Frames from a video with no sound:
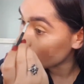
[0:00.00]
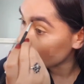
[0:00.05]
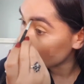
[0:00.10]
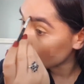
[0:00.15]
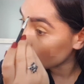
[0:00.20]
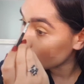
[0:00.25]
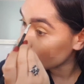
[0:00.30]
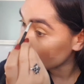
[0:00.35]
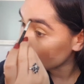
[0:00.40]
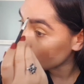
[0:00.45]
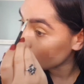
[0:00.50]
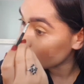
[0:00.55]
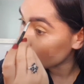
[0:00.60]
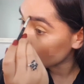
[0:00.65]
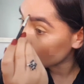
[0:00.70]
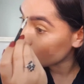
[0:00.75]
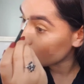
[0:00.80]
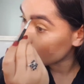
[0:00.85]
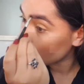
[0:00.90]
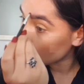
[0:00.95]
I
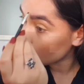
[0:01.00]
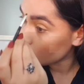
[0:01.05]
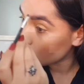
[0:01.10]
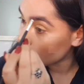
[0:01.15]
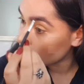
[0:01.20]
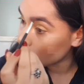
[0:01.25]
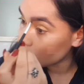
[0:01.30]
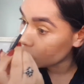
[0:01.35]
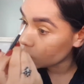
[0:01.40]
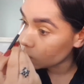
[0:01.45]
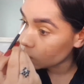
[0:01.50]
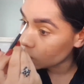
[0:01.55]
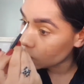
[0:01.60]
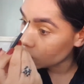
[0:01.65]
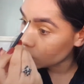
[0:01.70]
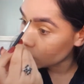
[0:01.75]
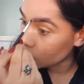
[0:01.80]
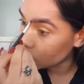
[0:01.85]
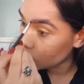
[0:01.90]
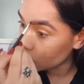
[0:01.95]
want
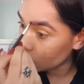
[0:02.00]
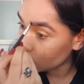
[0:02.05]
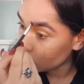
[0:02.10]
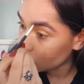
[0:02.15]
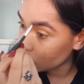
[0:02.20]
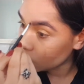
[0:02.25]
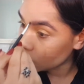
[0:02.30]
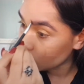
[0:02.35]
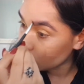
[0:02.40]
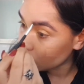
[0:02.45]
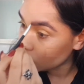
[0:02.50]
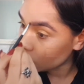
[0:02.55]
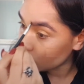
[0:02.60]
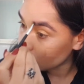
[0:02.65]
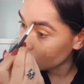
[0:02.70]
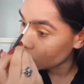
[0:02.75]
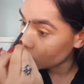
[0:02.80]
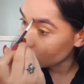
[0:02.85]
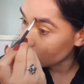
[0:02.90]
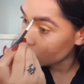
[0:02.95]
twins,
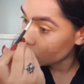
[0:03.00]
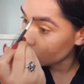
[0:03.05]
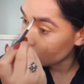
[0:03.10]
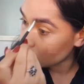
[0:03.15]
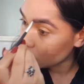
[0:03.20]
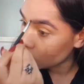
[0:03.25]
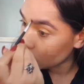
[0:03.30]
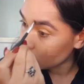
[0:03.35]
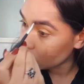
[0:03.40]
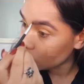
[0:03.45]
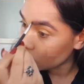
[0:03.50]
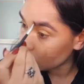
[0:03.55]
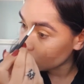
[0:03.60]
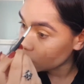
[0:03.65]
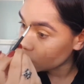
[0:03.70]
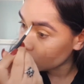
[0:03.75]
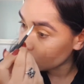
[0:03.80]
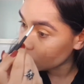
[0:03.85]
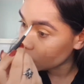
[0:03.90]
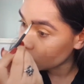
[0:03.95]
not sisters.
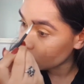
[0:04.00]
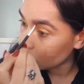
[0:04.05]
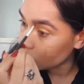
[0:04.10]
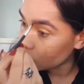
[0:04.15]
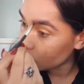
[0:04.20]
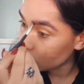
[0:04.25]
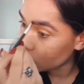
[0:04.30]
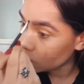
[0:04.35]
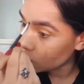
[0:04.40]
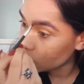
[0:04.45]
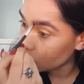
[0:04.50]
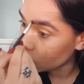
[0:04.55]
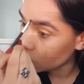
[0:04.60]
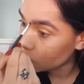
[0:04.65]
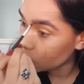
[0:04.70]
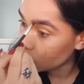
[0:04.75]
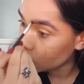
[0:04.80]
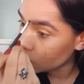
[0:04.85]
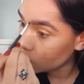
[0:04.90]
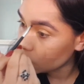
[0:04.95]
So I'm different
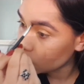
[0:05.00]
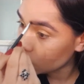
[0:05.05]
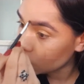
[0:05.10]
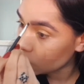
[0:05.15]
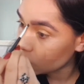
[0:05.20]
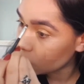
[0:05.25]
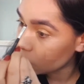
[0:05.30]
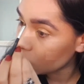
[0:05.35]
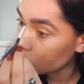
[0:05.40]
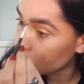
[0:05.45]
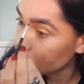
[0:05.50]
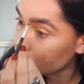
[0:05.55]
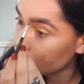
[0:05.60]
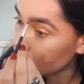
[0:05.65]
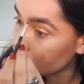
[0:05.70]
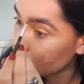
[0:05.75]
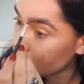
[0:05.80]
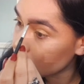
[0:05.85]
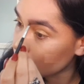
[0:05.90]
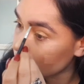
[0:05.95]
to other brow
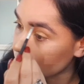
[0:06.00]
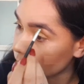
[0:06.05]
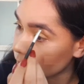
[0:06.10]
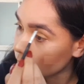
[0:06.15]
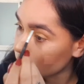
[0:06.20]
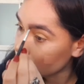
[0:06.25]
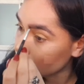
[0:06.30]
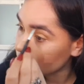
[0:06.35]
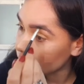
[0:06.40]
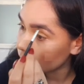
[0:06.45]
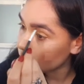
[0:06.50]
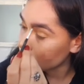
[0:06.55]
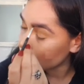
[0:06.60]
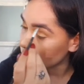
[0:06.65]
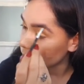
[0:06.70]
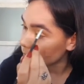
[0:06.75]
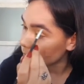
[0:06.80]
people, I